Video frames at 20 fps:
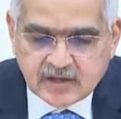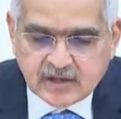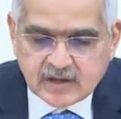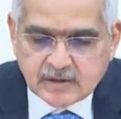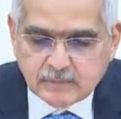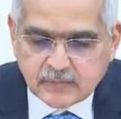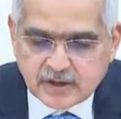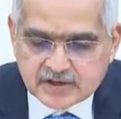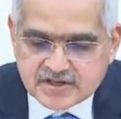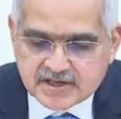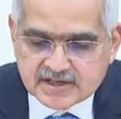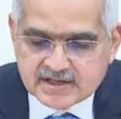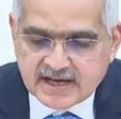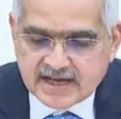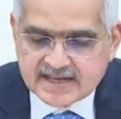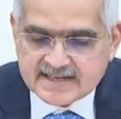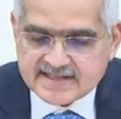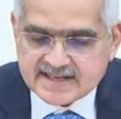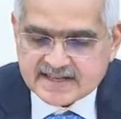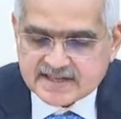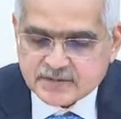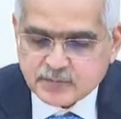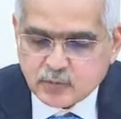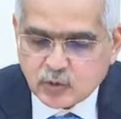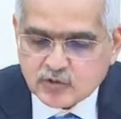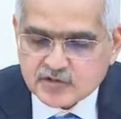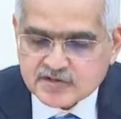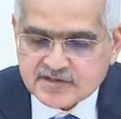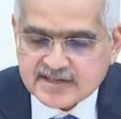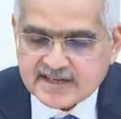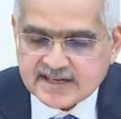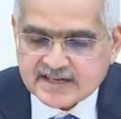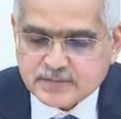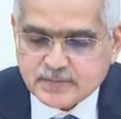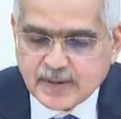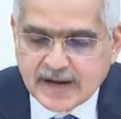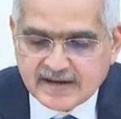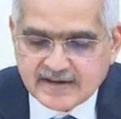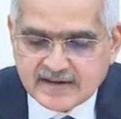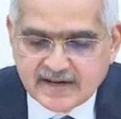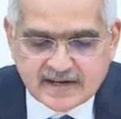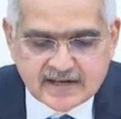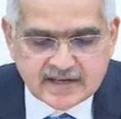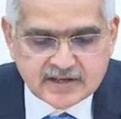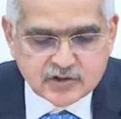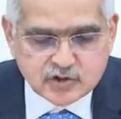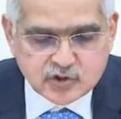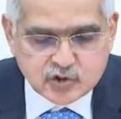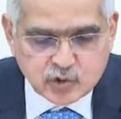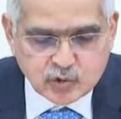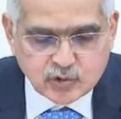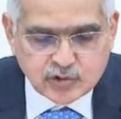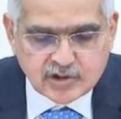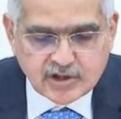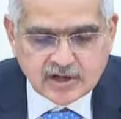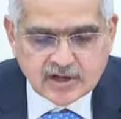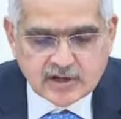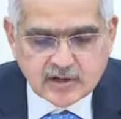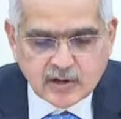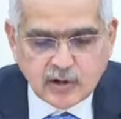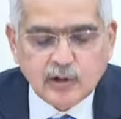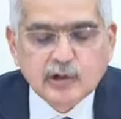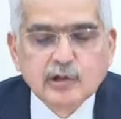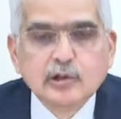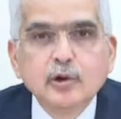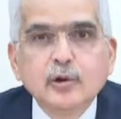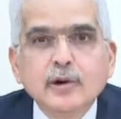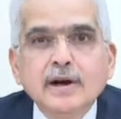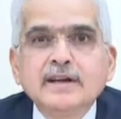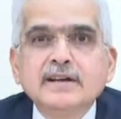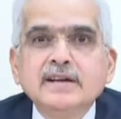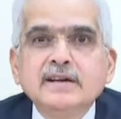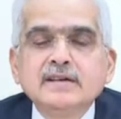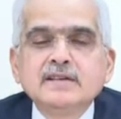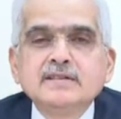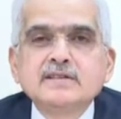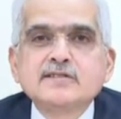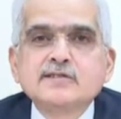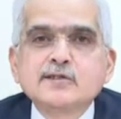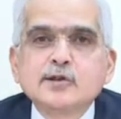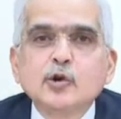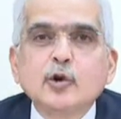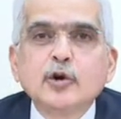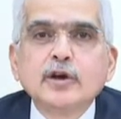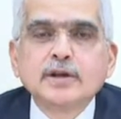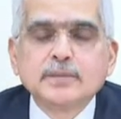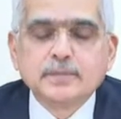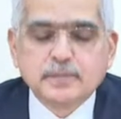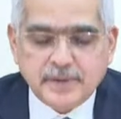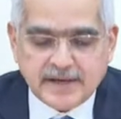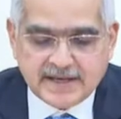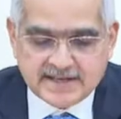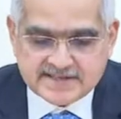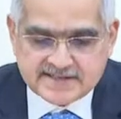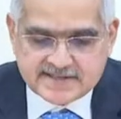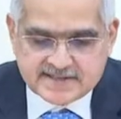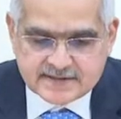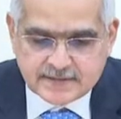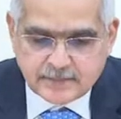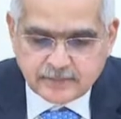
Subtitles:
Merchandise exports expanded in June, although at a slower pace.